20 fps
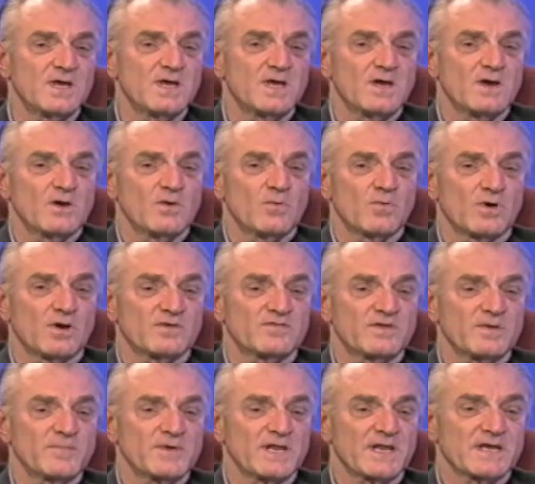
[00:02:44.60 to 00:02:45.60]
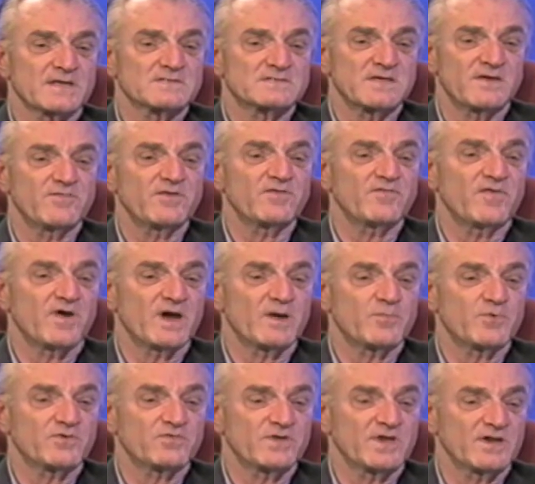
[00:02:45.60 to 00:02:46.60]
where something like
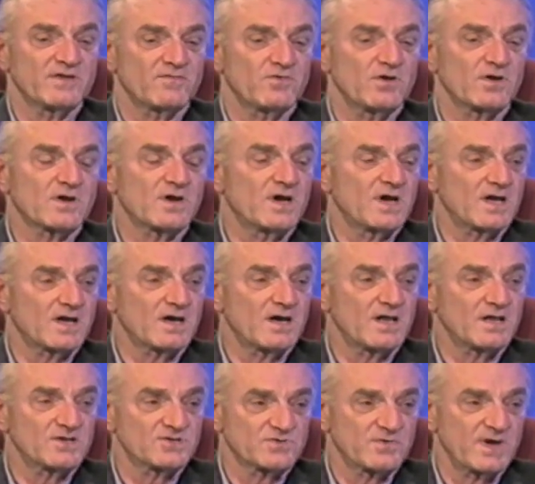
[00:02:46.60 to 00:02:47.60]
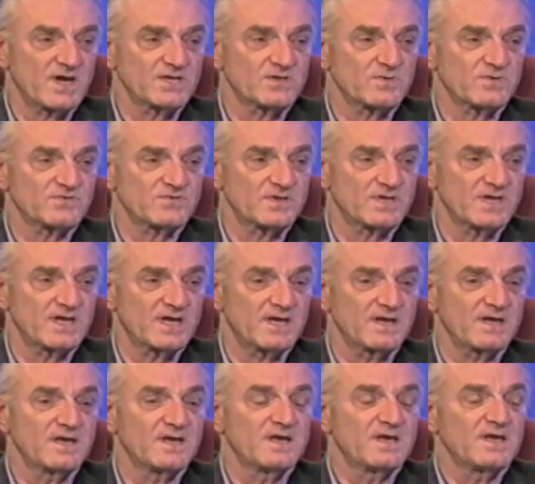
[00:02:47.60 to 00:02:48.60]
75% of all college graduates
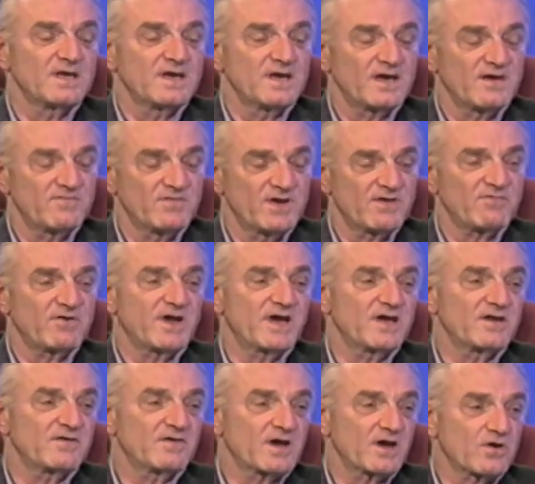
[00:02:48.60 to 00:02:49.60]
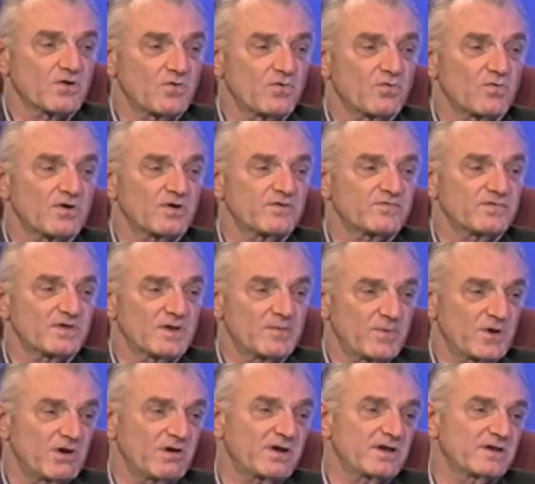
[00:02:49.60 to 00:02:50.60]
today have never had a course in
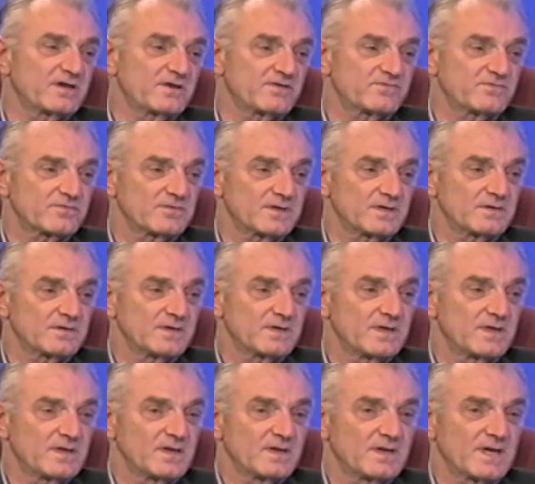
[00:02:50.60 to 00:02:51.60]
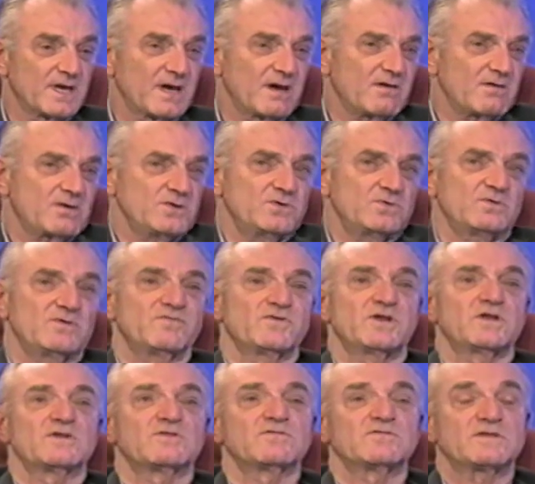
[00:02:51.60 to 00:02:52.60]
American history. Now, how can you even
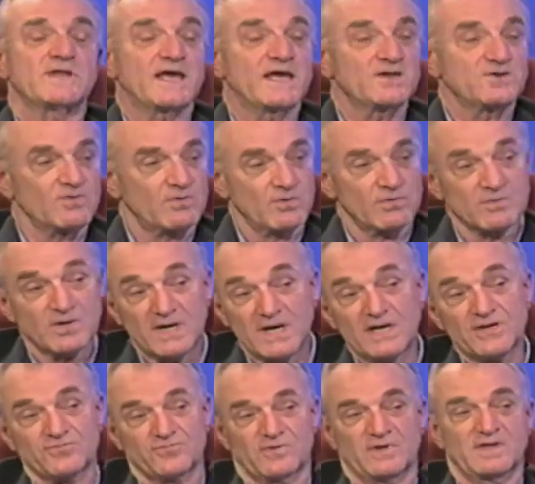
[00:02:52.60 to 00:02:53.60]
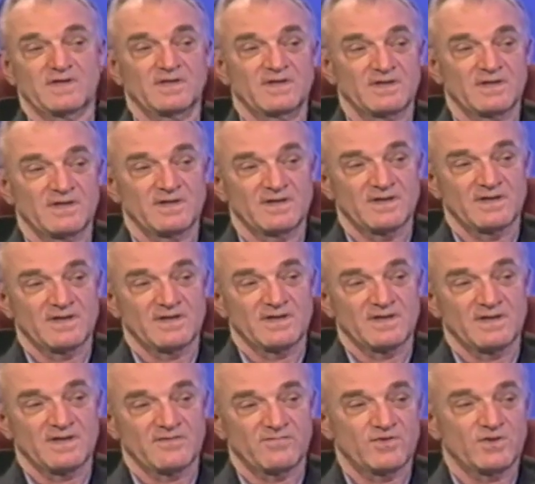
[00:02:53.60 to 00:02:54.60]
understand your own country
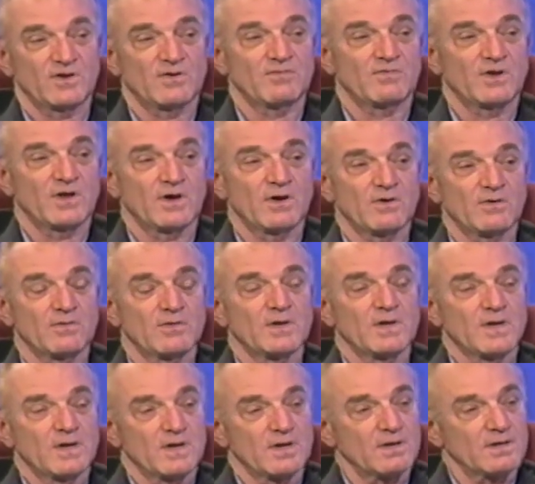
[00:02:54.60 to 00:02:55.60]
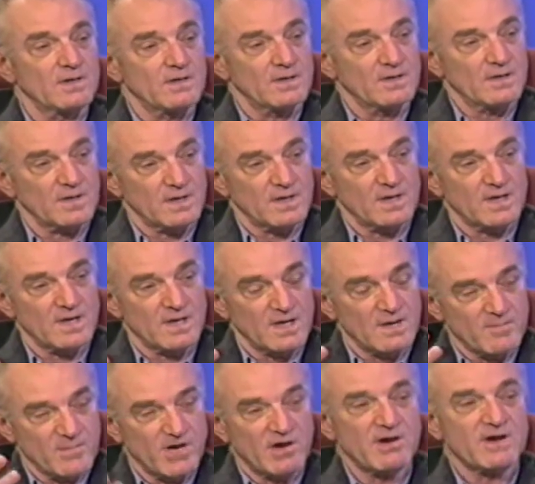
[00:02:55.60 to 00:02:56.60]
if you don't know
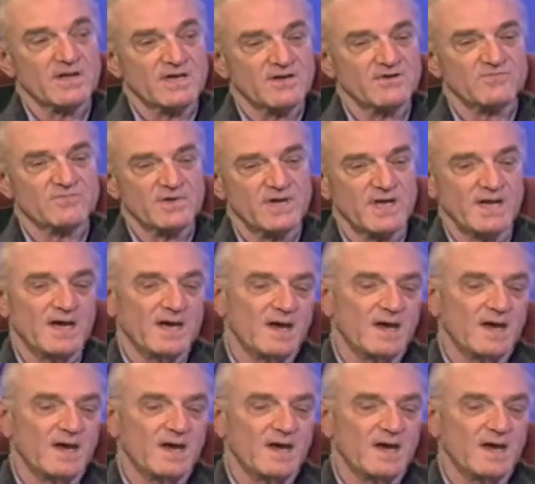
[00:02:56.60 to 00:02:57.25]
American history? And I'm